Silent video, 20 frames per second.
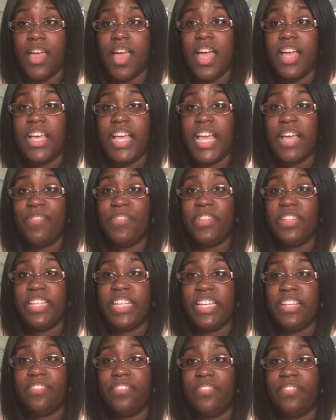I can't
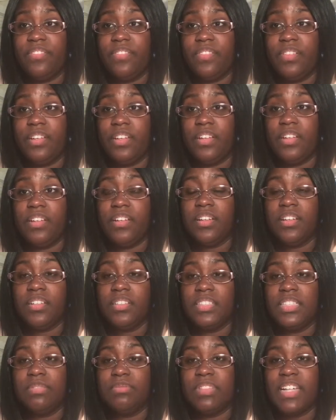believe
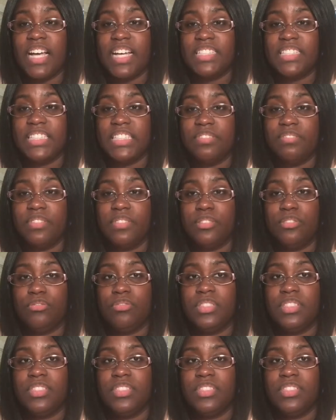some guys even
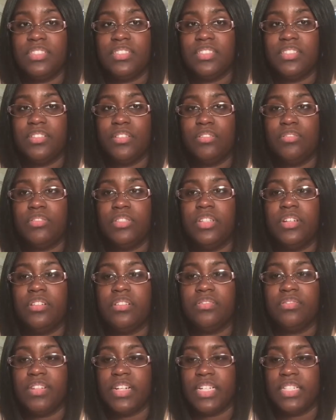do this to their own
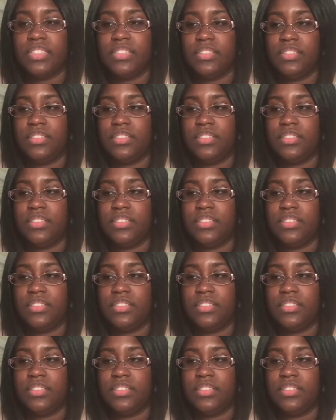girlfriends